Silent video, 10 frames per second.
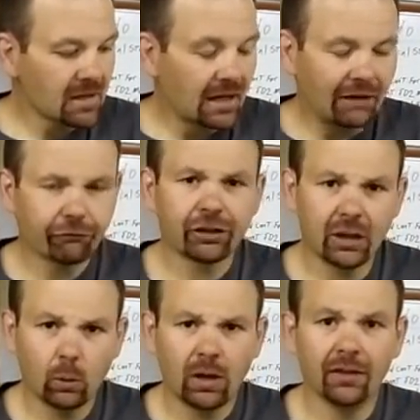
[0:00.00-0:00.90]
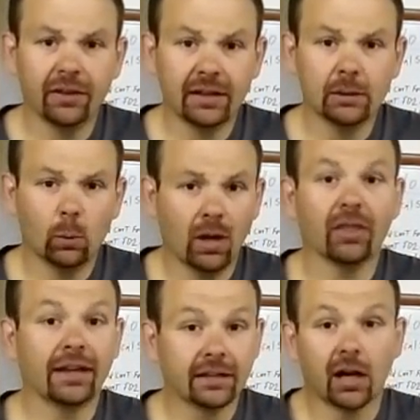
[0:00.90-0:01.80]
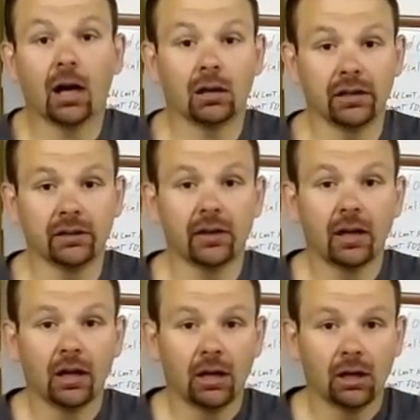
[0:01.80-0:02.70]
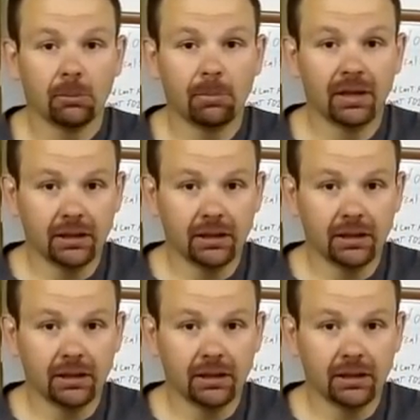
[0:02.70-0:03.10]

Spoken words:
I forget what they call it, but